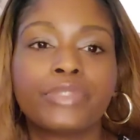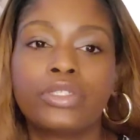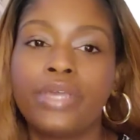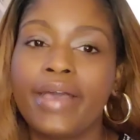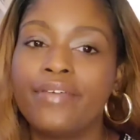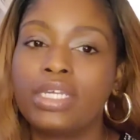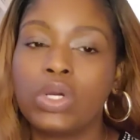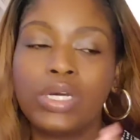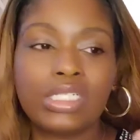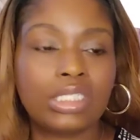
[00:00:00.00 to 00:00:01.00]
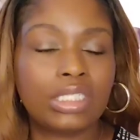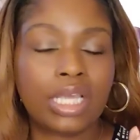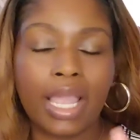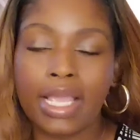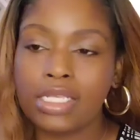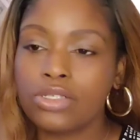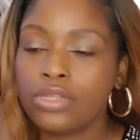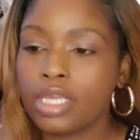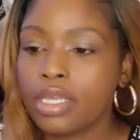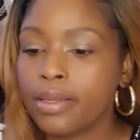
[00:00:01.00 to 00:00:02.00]
You have any questions, they answer
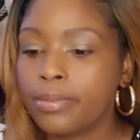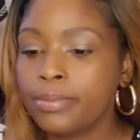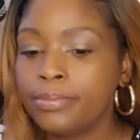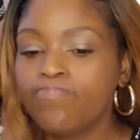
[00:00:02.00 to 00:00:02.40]
them.